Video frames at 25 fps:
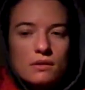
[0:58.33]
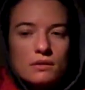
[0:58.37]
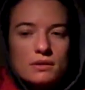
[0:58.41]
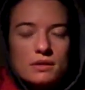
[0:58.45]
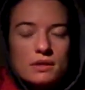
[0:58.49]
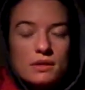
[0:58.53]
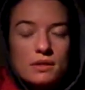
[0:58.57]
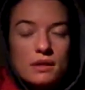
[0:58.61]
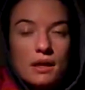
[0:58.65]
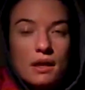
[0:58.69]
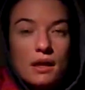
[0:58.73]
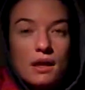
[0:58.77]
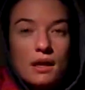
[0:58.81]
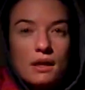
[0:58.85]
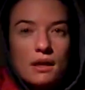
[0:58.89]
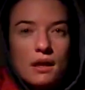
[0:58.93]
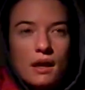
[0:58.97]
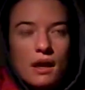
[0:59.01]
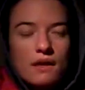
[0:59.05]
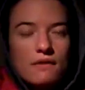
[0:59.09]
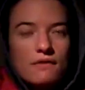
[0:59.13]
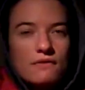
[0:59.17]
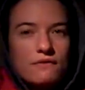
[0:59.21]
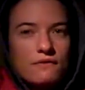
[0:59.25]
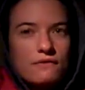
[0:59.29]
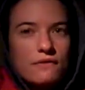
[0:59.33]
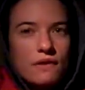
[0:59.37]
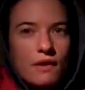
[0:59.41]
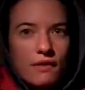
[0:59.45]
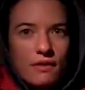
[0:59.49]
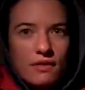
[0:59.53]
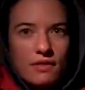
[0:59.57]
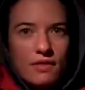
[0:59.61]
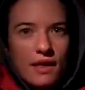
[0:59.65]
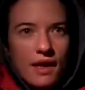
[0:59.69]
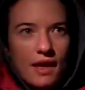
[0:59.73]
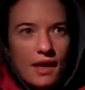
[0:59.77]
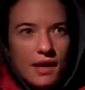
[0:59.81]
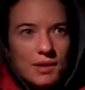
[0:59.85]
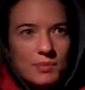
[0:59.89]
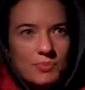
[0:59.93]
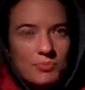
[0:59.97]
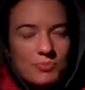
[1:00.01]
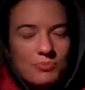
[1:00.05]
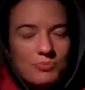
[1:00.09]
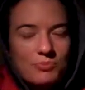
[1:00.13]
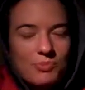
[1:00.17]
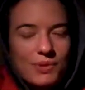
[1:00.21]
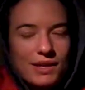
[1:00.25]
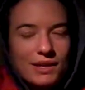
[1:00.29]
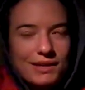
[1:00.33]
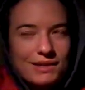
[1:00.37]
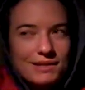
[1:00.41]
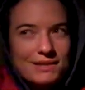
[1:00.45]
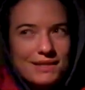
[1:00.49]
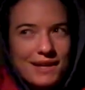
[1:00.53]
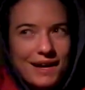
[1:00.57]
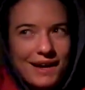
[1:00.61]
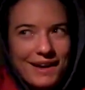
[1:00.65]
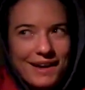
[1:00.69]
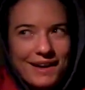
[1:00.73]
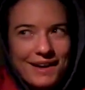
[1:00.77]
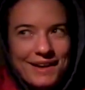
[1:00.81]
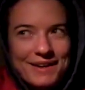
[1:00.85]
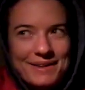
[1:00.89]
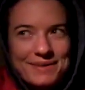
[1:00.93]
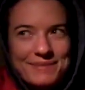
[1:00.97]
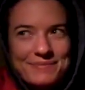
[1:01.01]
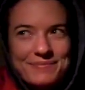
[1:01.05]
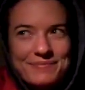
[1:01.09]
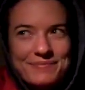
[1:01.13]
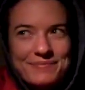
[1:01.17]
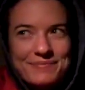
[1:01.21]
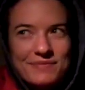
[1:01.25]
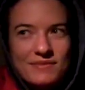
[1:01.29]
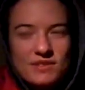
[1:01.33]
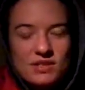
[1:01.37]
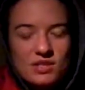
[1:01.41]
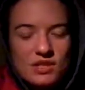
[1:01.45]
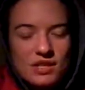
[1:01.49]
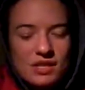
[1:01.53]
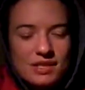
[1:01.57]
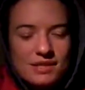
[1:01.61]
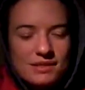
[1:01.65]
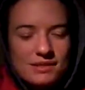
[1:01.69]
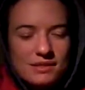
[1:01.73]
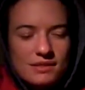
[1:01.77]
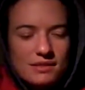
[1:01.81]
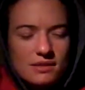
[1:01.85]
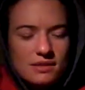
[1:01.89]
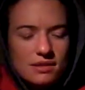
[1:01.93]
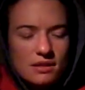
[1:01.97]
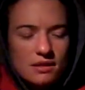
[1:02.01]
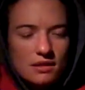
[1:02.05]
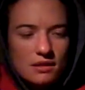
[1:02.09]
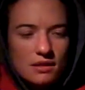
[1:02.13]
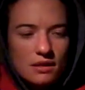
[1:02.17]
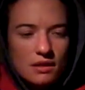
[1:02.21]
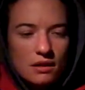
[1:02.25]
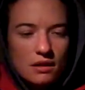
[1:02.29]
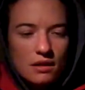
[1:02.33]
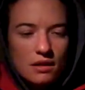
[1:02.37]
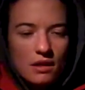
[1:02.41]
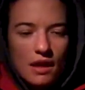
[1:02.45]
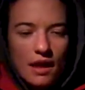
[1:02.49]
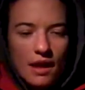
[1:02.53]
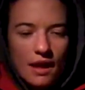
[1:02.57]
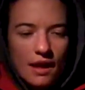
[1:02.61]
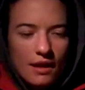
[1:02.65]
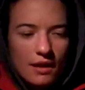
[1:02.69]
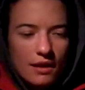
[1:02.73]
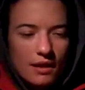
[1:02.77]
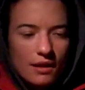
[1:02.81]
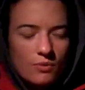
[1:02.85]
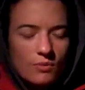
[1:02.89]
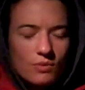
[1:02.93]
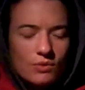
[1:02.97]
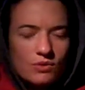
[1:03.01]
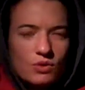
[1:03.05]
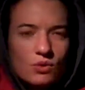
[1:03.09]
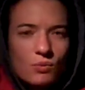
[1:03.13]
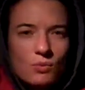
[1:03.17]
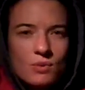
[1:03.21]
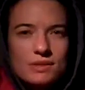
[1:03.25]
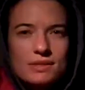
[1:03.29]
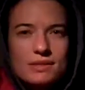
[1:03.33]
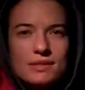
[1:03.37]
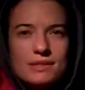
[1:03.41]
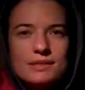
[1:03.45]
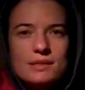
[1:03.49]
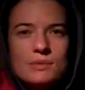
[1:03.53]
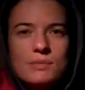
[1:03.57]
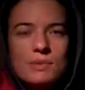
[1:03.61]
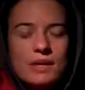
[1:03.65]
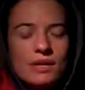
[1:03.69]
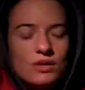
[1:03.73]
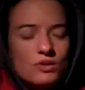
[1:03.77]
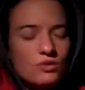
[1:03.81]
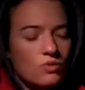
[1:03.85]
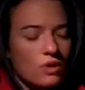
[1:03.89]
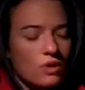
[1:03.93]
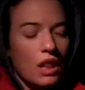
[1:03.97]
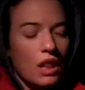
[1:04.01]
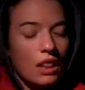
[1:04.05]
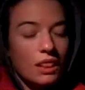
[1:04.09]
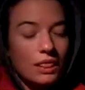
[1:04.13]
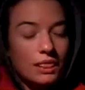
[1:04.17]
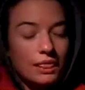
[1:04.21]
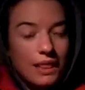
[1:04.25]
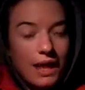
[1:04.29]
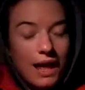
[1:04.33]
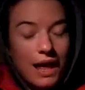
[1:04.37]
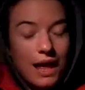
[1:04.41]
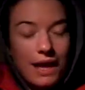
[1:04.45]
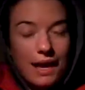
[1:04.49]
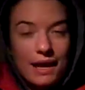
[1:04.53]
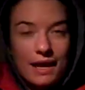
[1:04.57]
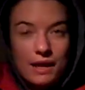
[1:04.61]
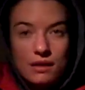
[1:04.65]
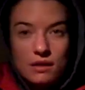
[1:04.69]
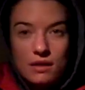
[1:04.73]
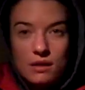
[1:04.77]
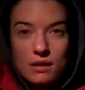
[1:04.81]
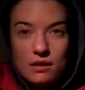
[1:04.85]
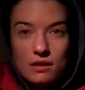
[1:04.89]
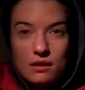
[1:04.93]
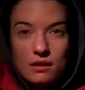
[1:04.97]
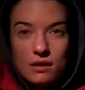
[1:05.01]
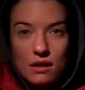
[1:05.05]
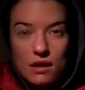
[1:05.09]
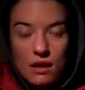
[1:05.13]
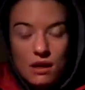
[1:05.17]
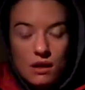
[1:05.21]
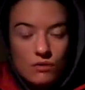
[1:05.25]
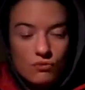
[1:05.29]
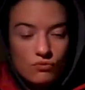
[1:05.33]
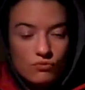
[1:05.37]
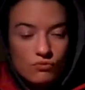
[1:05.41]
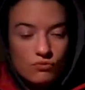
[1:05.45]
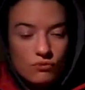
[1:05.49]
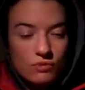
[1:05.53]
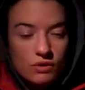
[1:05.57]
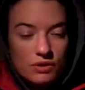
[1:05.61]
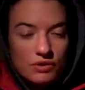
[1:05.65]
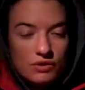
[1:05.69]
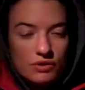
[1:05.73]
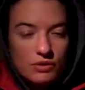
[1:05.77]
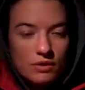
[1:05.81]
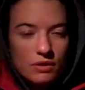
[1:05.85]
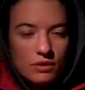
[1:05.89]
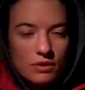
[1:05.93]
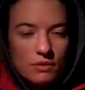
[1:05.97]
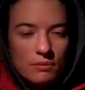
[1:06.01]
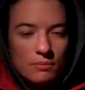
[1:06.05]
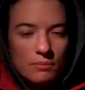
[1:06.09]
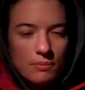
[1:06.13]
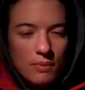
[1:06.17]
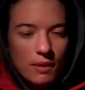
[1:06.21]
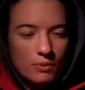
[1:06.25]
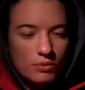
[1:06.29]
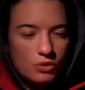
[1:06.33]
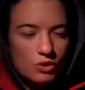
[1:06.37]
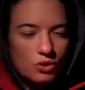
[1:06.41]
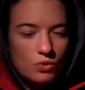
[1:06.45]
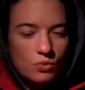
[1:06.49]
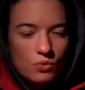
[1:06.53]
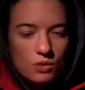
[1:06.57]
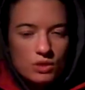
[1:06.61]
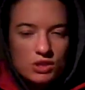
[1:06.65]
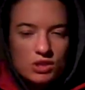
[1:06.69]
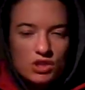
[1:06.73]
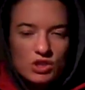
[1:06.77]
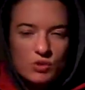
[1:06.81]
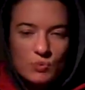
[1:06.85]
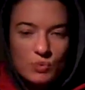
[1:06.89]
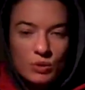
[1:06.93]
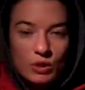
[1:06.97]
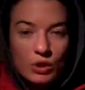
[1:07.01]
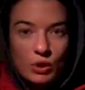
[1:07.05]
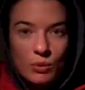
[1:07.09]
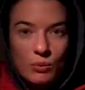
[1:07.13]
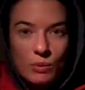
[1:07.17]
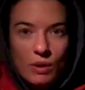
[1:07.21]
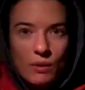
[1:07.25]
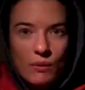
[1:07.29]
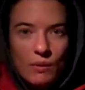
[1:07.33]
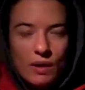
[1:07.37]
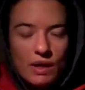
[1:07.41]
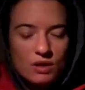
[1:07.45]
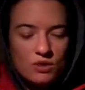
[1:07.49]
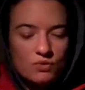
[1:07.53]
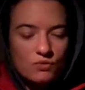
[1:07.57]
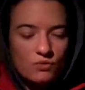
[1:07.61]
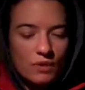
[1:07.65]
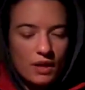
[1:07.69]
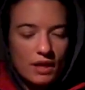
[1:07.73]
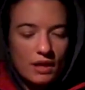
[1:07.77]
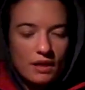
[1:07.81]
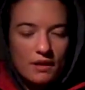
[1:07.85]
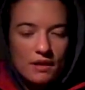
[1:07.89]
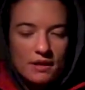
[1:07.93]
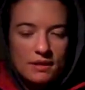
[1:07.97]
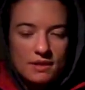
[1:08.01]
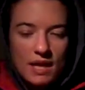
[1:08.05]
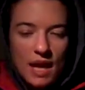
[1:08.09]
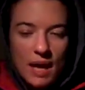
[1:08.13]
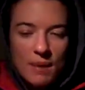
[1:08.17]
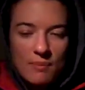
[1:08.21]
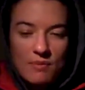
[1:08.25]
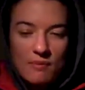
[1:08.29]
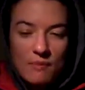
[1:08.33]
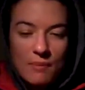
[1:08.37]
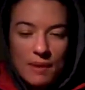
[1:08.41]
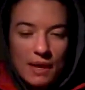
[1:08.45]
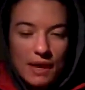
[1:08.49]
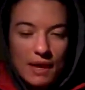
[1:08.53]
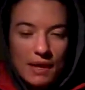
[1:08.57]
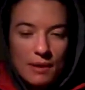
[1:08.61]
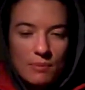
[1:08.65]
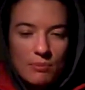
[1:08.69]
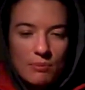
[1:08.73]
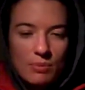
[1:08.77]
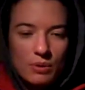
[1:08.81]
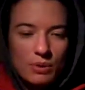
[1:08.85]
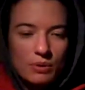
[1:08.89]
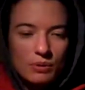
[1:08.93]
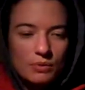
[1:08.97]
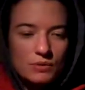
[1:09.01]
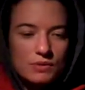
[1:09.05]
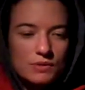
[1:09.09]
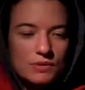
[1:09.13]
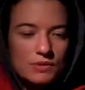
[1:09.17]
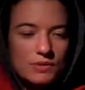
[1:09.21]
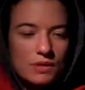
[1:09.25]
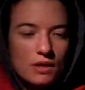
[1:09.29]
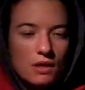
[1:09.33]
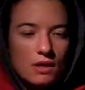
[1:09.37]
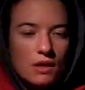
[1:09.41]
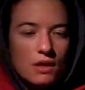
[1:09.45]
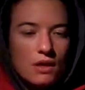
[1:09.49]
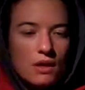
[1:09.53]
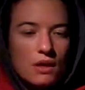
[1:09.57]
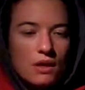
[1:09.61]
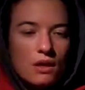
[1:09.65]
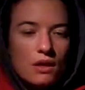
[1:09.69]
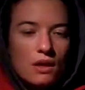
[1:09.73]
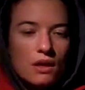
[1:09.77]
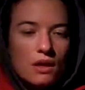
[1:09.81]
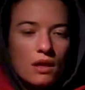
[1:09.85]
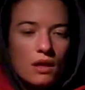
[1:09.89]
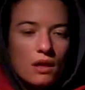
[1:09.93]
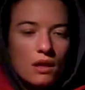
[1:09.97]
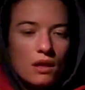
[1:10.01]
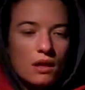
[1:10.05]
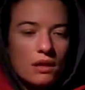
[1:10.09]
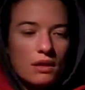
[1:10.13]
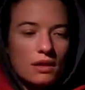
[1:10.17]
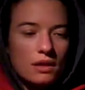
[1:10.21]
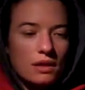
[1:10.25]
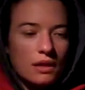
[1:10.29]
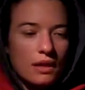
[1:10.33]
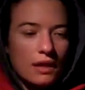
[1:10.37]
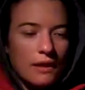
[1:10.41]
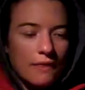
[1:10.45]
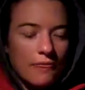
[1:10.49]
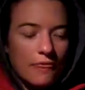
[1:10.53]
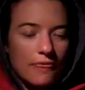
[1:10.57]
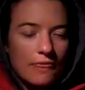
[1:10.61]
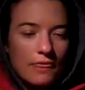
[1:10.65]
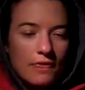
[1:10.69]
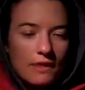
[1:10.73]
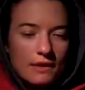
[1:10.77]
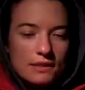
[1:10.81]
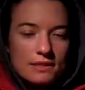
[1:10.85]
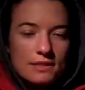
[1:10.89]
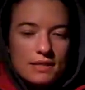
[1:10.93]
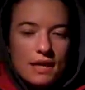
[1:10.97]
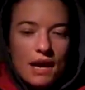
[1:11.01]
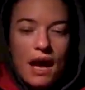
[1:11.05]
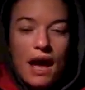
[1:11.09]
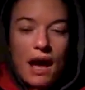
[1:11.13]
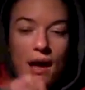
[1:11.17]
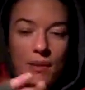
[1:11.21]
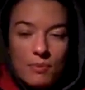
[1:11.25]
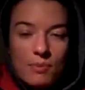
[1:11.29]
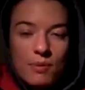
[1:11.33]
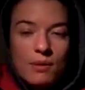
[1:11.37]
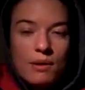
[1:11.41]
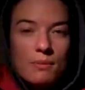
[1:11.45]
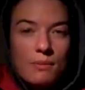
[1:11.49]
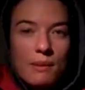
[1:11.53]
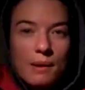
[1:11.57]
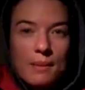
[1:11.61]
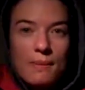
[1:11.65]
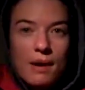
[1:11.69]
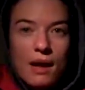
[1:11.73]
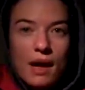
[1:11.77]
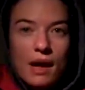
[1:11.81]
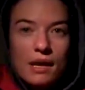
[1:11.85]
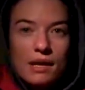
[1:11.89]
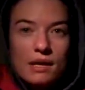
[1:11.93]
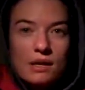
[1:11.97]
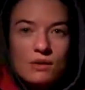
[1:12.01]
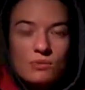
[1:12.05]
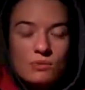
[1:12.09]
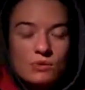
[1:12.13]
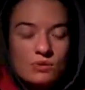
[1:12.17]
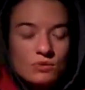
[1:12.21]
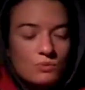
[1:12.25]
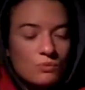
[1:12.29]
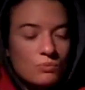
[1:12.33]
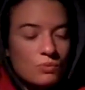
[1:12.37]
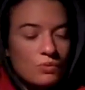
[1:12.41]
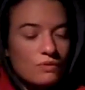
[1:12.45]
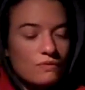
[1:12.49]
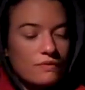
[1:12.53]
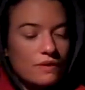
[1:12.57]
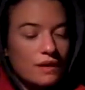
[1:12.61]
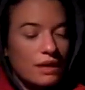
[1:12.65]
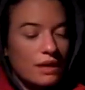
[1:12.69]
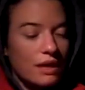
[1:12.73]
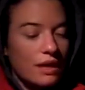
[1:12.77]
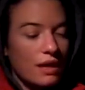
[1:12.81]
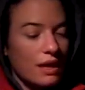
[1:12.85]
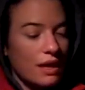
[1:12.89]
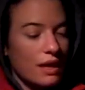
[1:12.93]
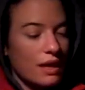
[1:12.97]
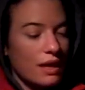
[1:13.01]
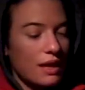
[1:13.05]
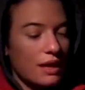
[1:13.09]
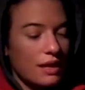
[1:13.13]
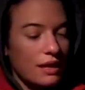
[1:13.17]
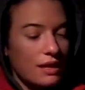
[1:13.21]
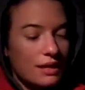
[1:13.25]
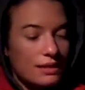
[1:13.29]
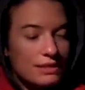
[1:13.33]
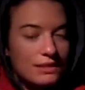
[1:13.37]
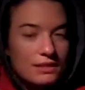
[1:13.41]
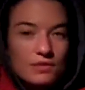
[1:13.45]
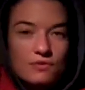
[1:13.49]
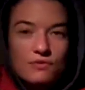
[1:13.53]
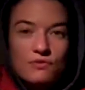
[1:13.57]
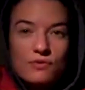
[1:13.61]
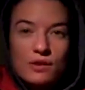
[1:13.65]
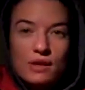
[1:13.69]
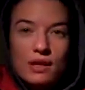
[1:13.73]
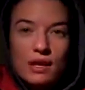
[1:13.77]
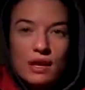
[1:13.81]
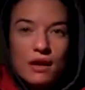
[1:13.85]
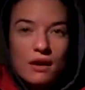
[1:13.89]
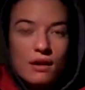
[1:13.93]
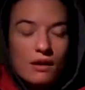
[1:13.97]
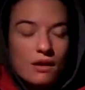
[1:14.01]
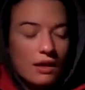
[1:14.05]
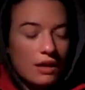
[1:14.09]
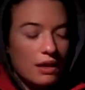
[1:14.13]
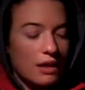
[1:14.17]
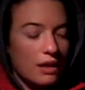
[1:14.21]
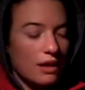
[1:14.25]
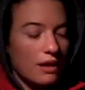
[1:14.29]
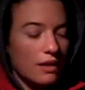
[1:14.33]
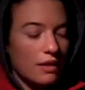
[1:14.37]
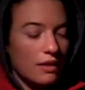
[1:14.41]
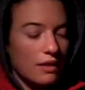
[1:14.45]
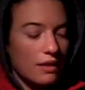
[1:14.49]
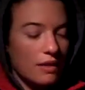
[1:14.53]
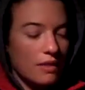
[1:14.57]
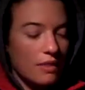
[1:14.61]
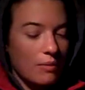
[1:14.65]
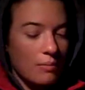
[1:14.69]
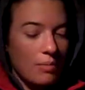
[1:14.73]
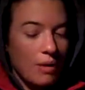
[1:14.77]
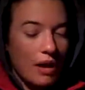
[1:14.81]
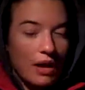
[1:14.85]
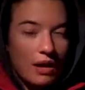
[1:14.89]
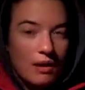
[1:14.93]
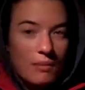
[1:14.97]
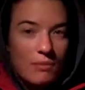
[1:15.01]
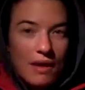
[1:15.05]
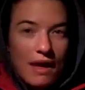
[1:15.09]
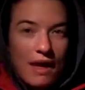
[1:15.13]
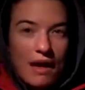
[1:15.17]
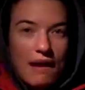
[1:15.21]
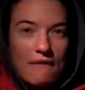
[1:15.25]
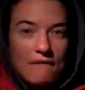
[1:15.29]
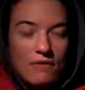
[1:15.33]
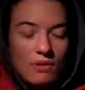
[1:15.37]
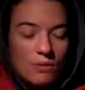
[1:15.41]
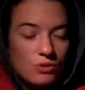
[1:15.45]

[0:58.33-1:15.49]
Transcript: Tonight, I felt that big time this it was almost like somebody had a line of uh, about two inches below my waist, right at the top of my hip bones. Like the top part of my body was moving in a different area than the bottom half.